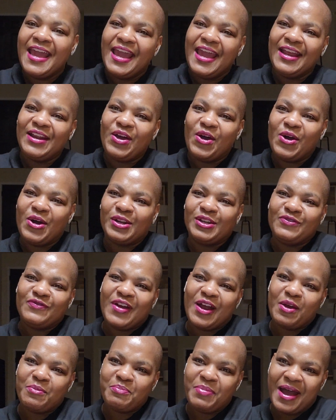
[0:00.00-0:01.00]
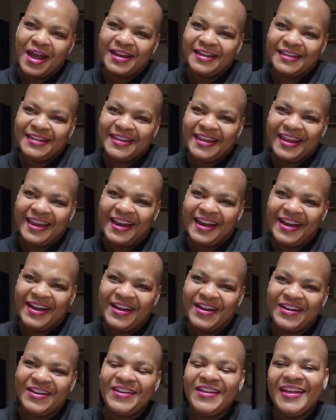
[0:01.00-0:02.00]
and all of our body
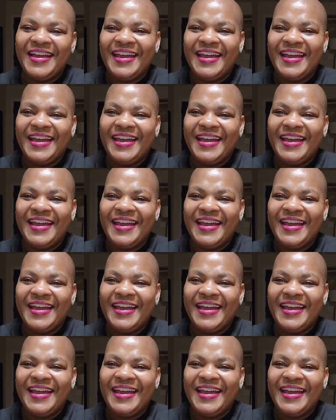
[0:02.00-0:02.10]
care